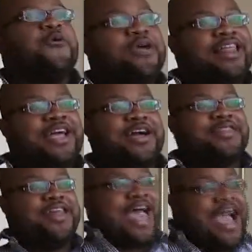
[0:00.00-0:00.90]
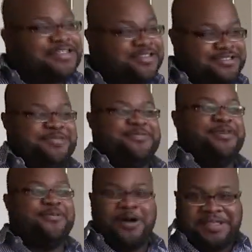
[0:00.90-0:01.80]
We're like, the actors and me
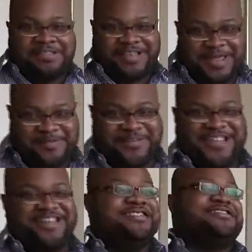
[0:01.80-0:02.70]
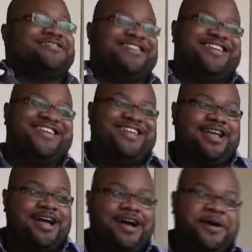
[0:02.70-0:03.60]
were on the same page.
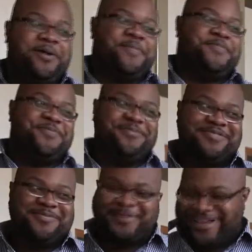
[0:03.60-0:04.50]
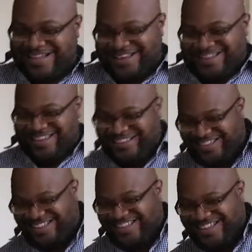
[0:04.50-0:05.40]
But
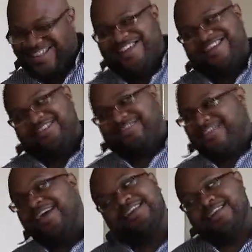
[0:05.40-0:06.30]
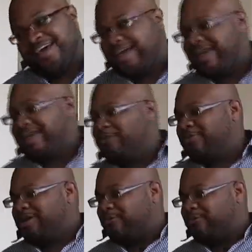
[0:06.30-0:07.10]
Stan and I,